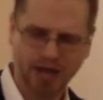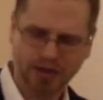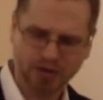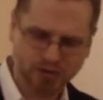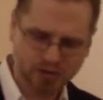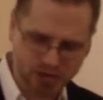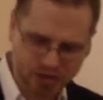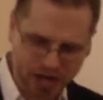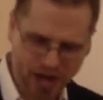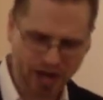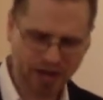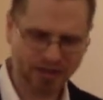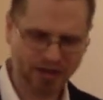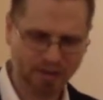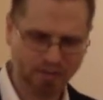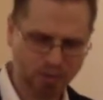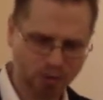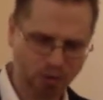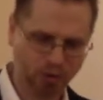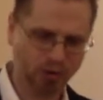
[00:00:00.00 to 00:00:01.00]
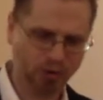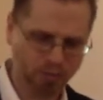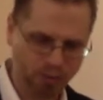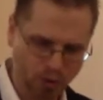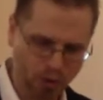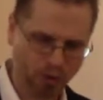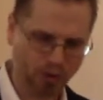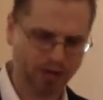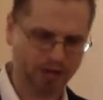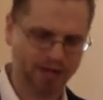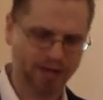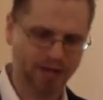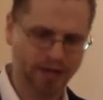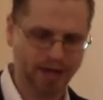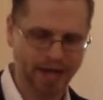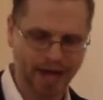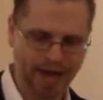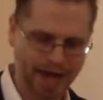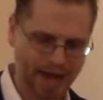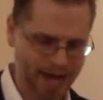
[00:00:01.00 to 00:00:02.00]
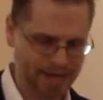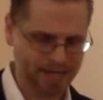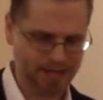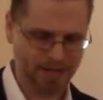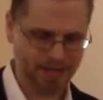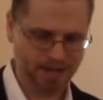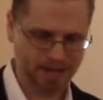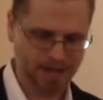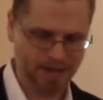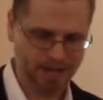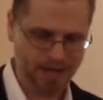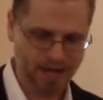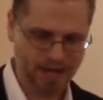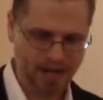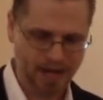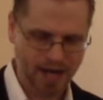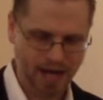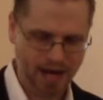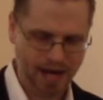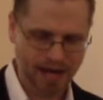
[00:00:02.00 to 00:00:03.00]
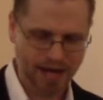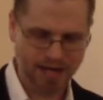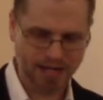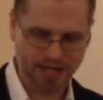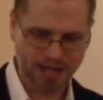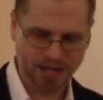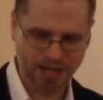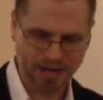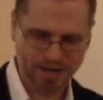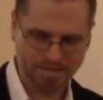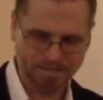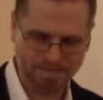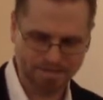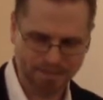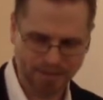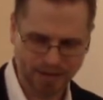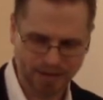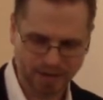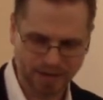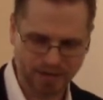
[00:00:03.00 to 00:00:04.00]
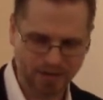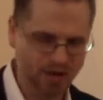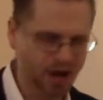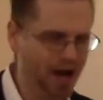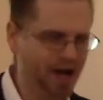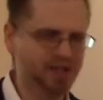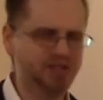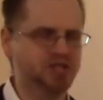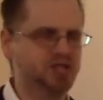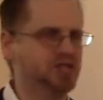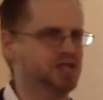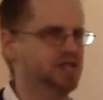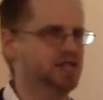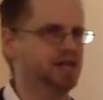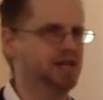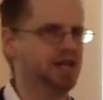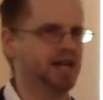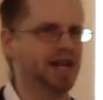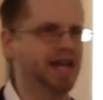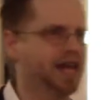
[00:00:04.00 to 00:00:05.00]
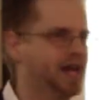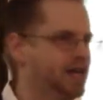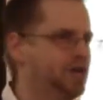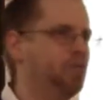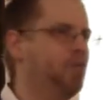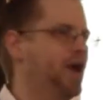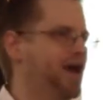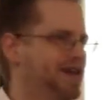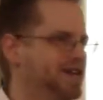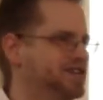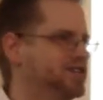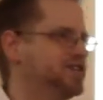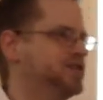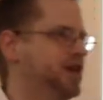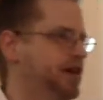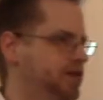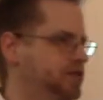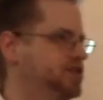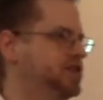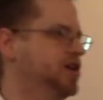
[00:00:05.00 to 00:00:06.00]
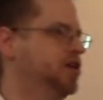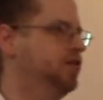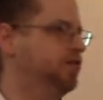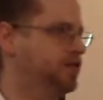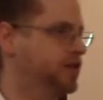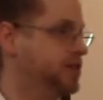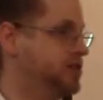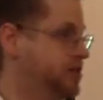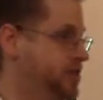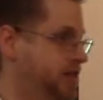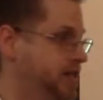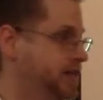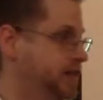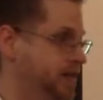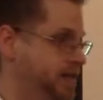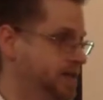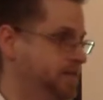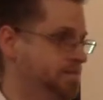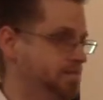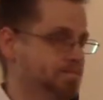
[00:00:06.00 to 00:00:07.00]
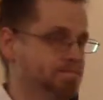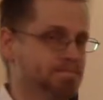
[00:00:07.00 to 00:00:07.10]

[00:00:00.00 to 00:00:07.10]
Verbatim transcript: There's nothing more important than that. And uh, not in any way to sound self conceited.